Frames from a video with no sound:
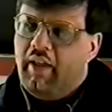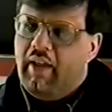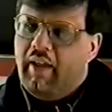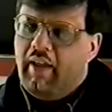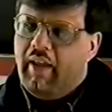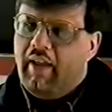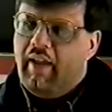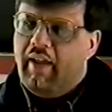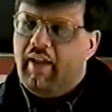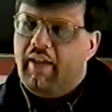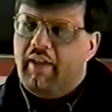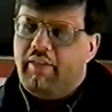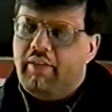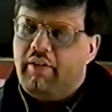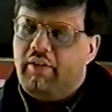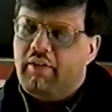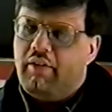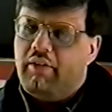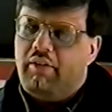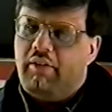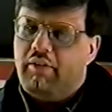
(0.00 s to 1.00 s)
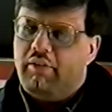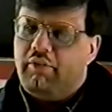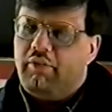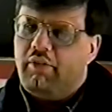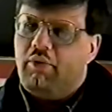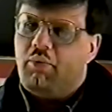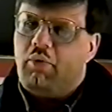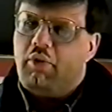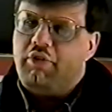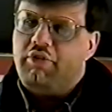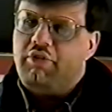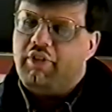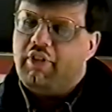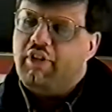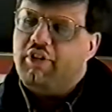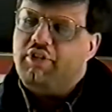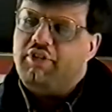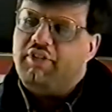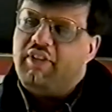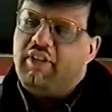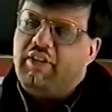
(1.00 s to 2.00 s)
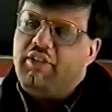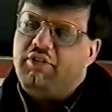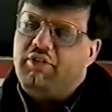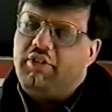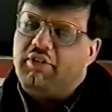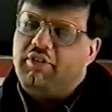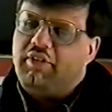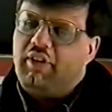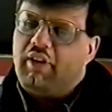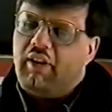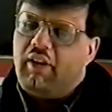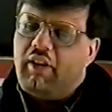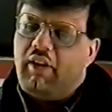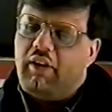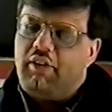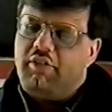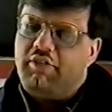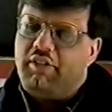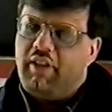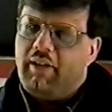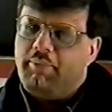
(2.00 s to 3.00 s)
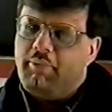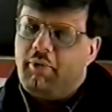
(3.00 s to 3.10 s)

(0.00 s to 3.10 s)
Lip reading: and the worst that you see is just a little skim